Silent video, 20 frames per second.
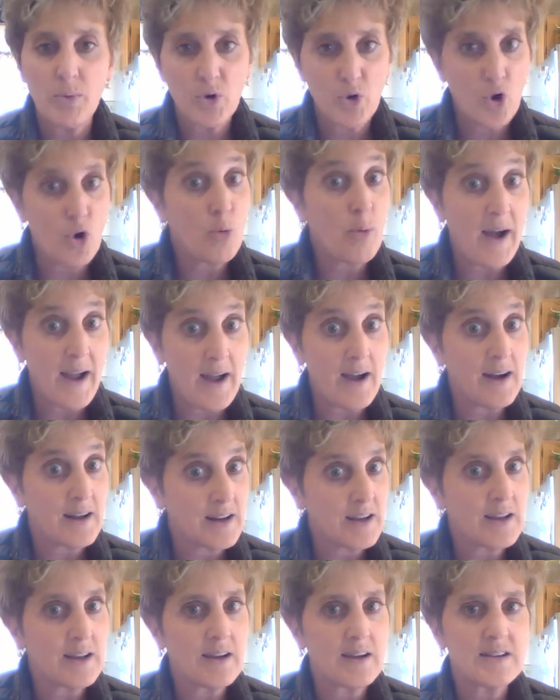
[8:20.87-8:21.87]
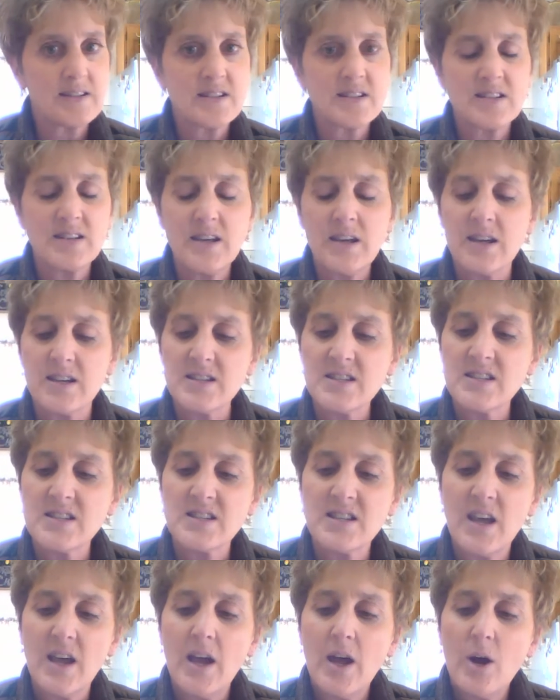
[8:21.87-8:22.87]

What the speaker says: Probiotic Assist,